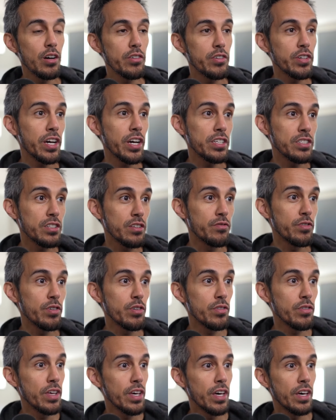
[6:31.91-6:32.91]
You guys can
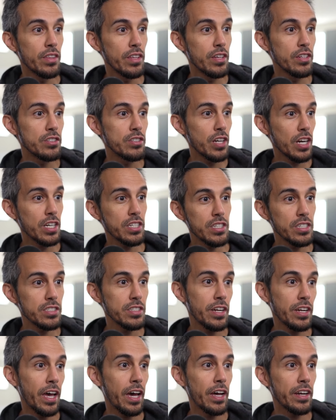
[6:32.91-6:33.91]
view the instructions
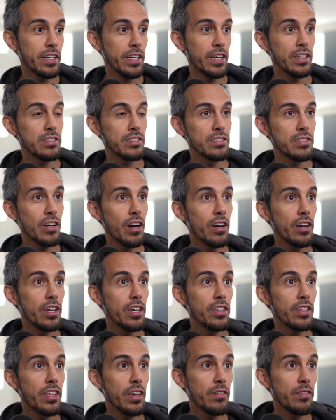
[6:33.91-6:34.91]
on how to get
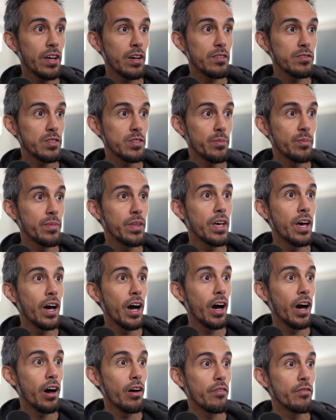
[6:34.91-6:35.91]
started. They even have some
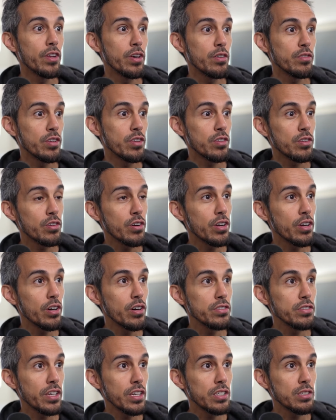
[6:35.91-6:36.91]
video
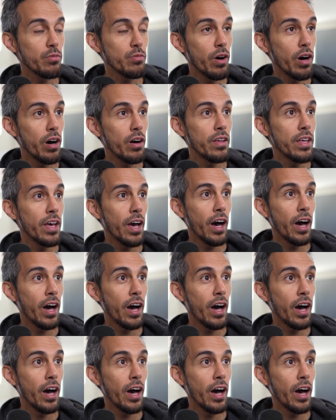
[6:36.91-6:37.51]
tutorials as well.